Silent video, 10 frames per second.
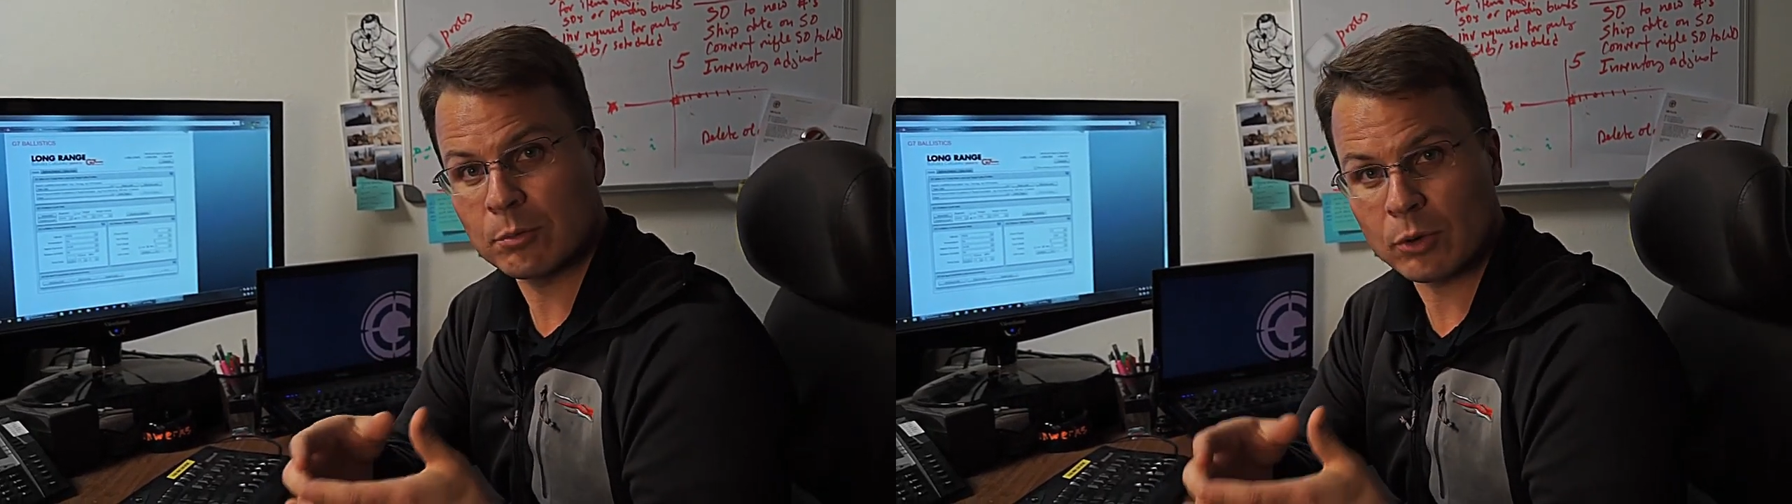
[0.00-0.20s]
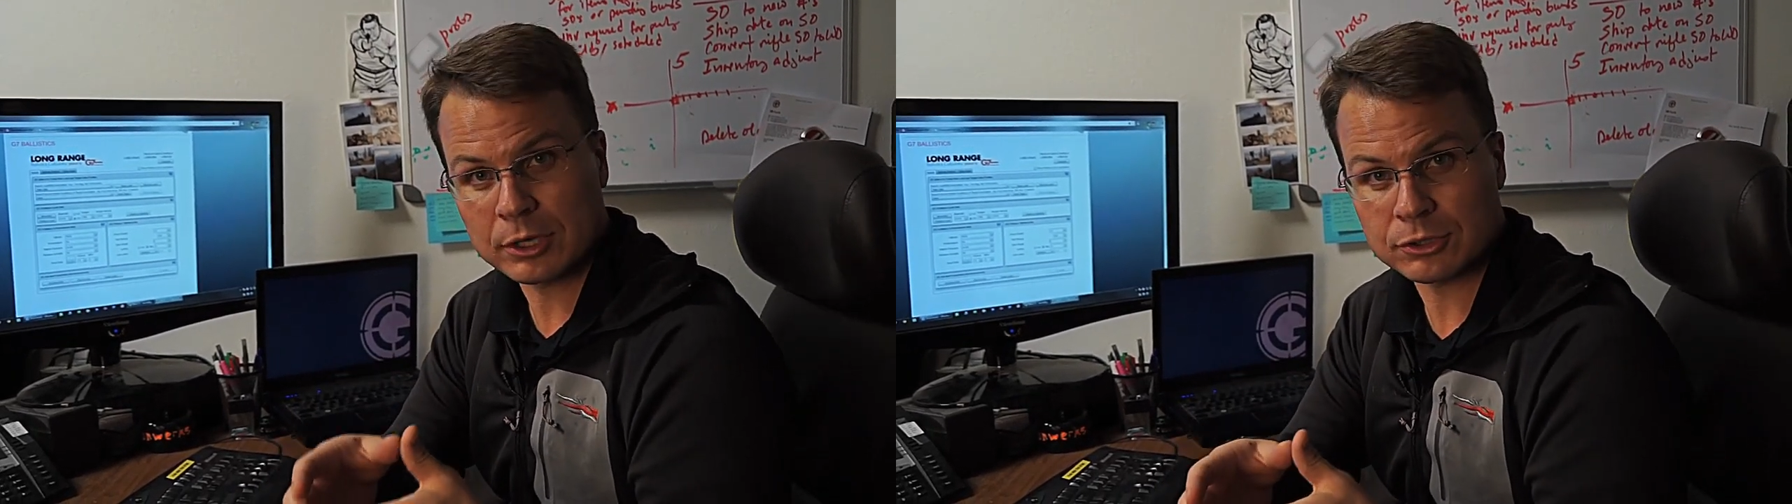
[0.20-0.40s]

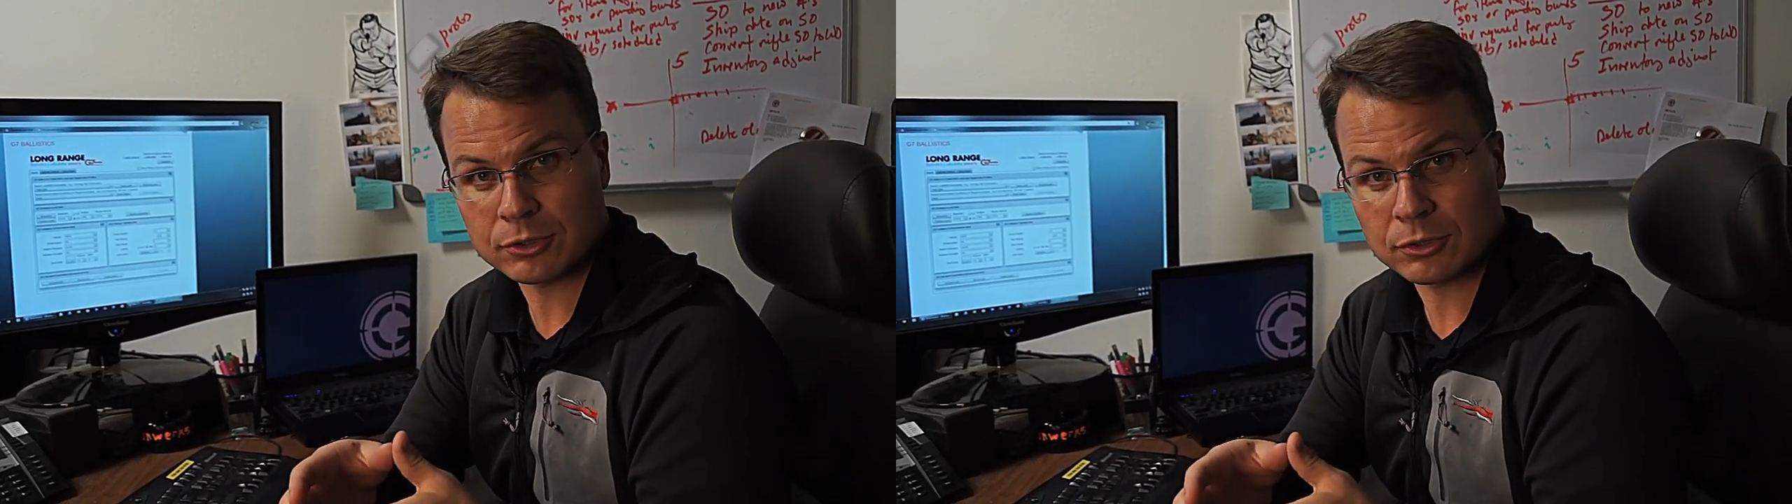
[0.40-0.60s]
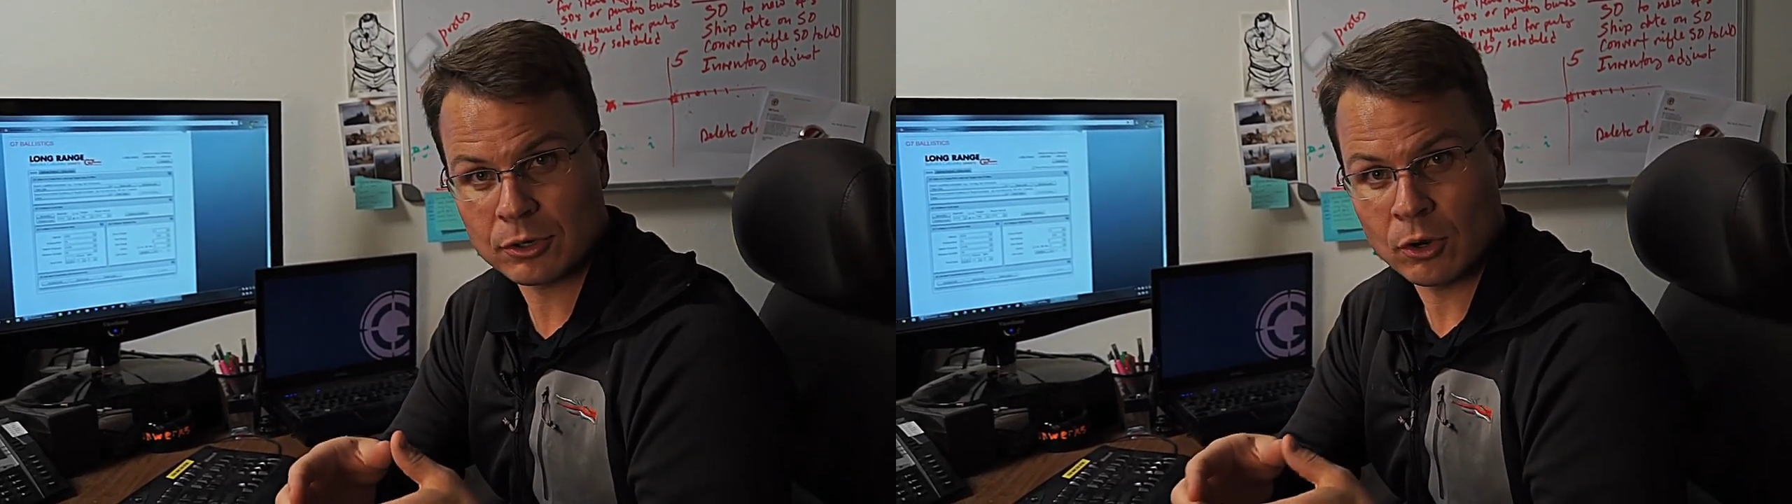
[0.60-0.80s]

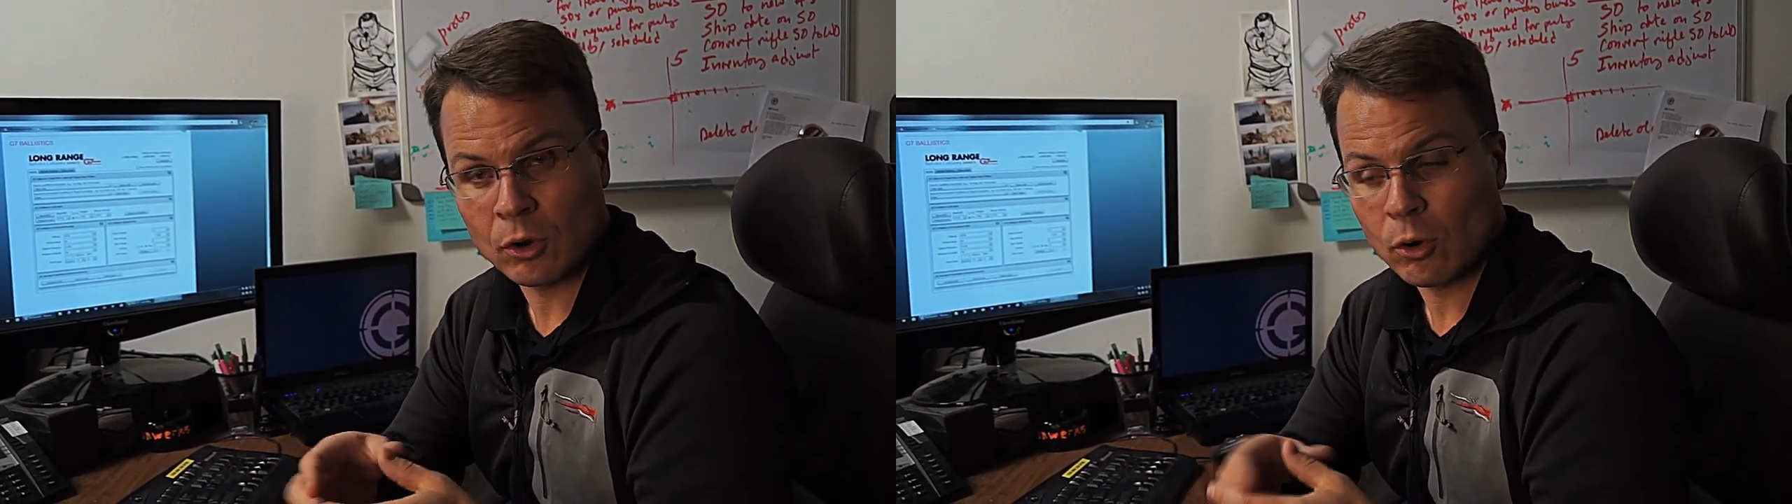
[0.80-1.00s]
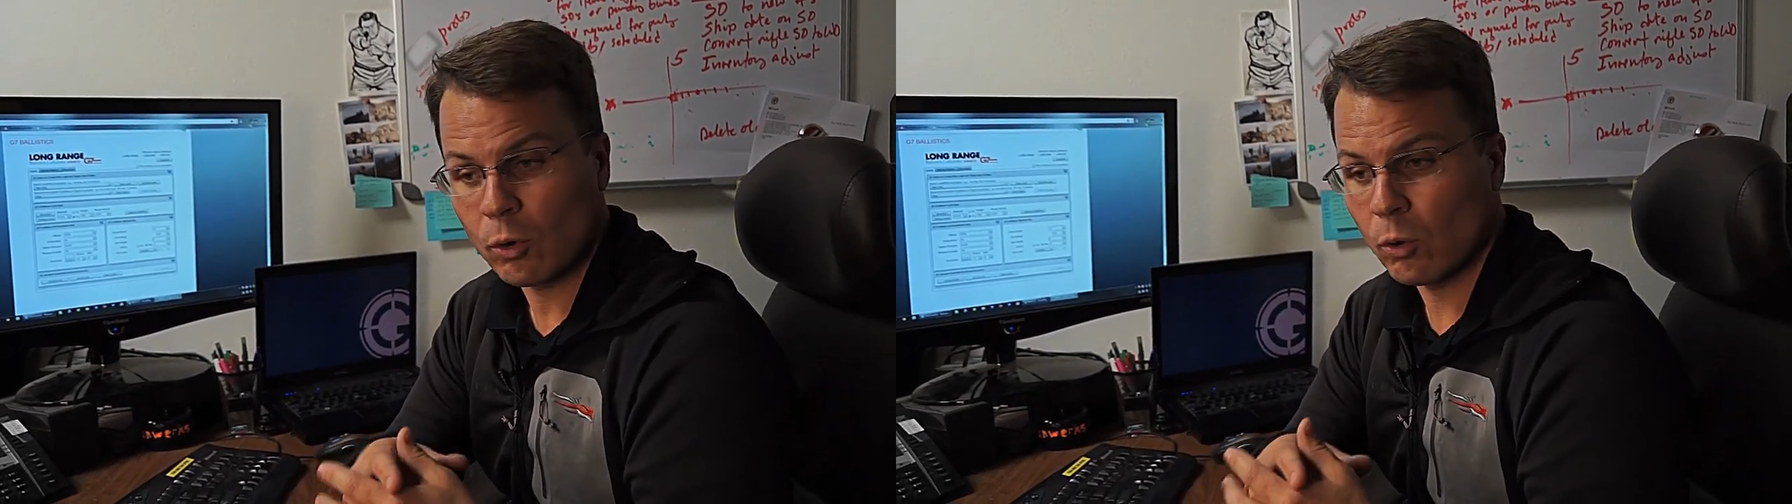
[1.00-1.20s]
pressure
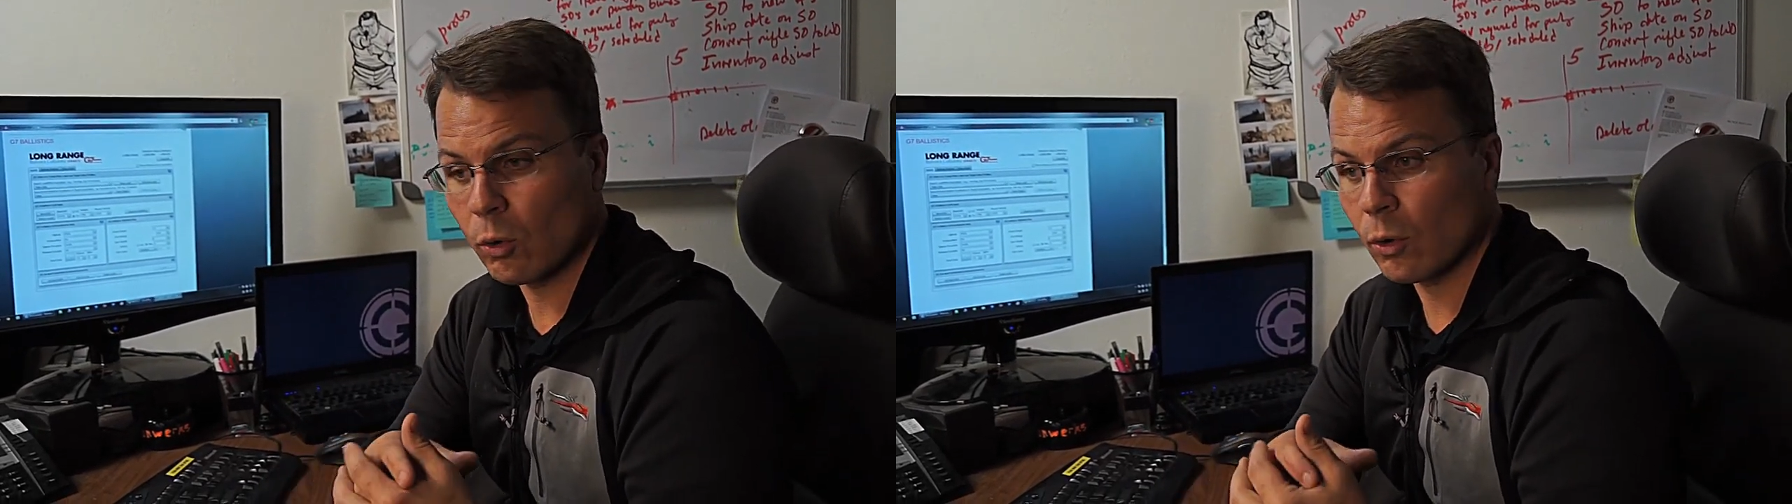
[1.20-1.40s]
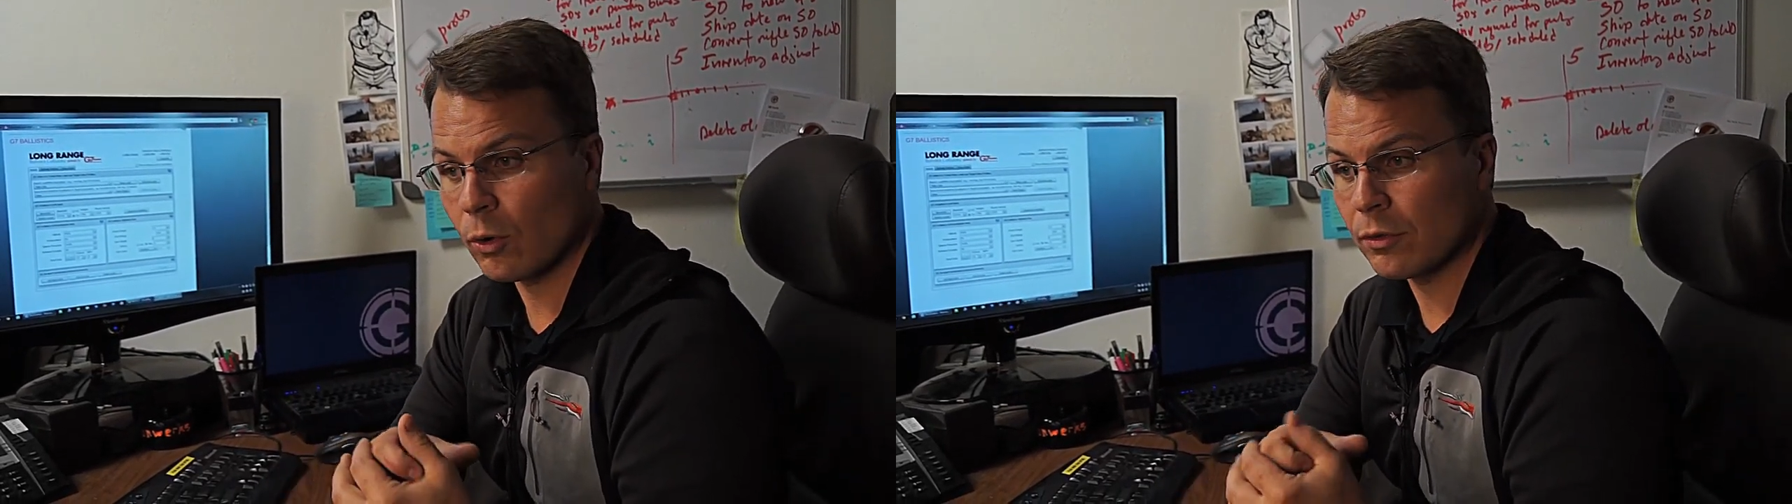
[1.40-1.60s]

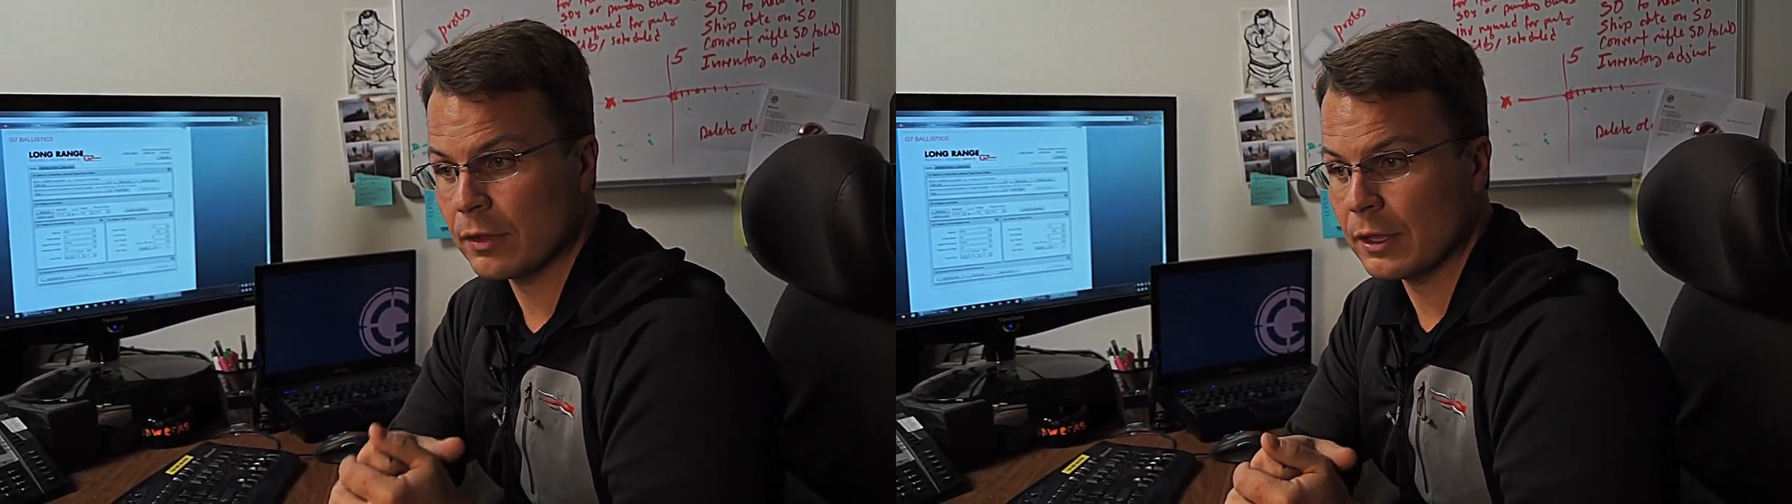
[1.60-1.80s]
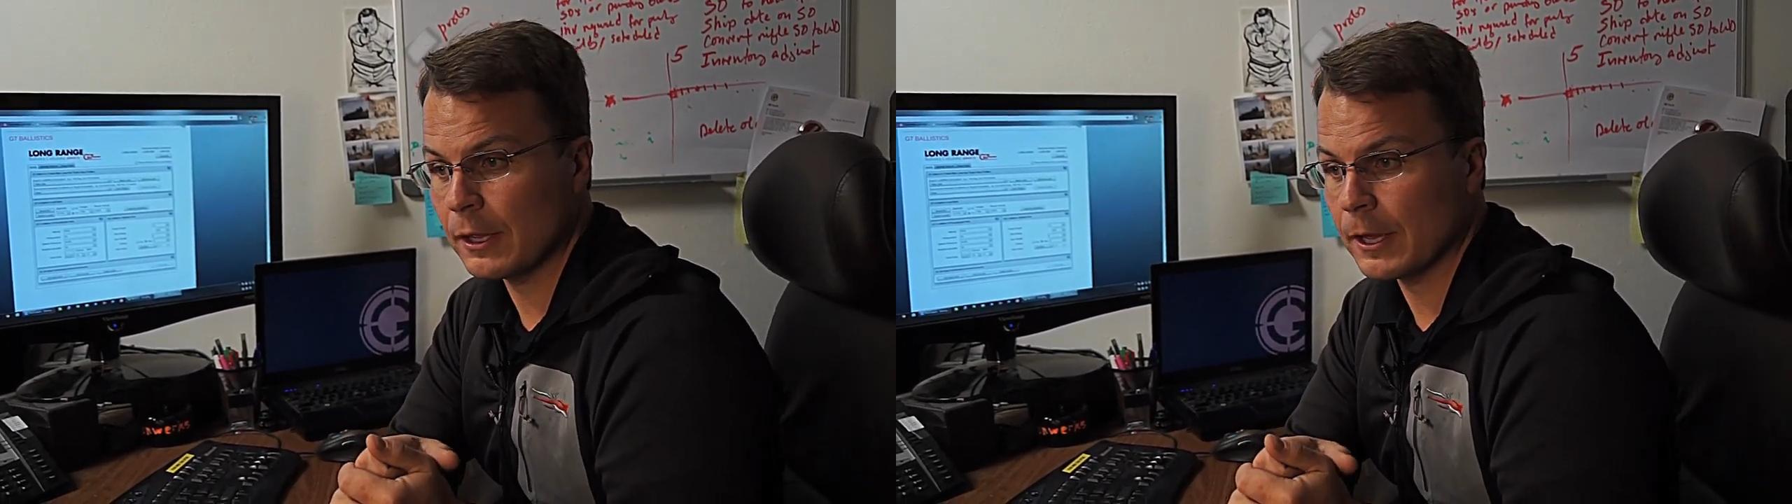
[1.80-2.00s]
or
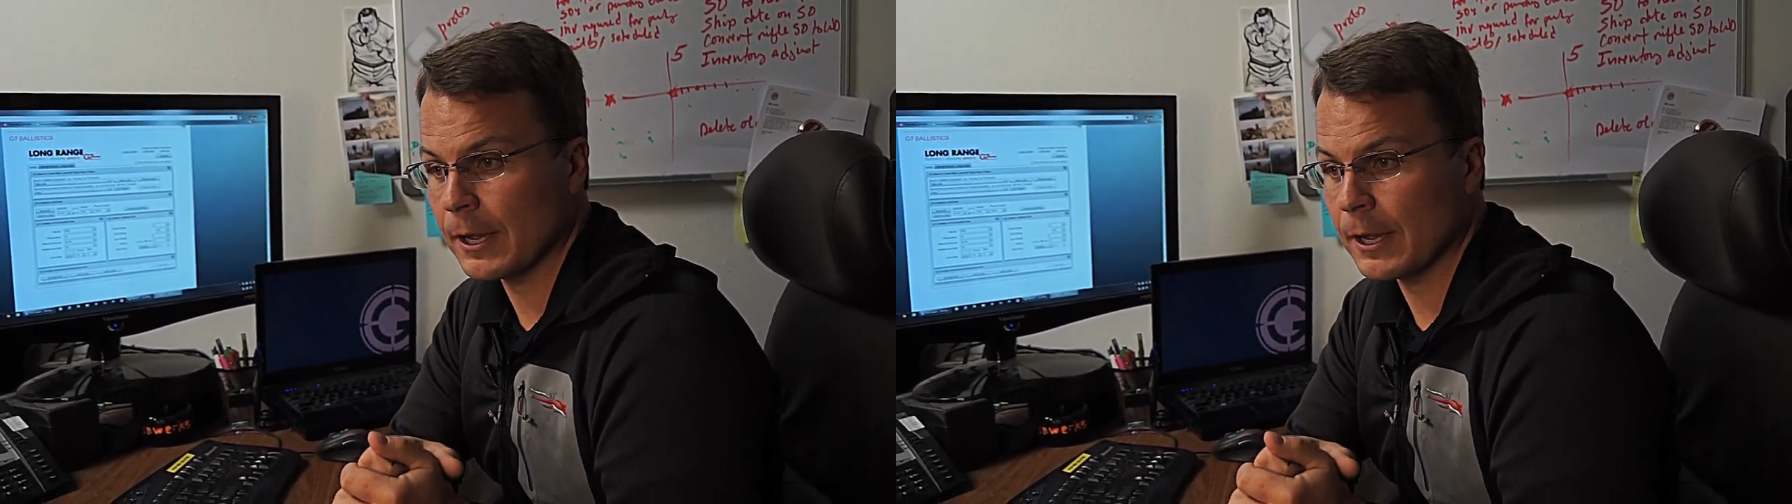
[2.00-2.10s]
the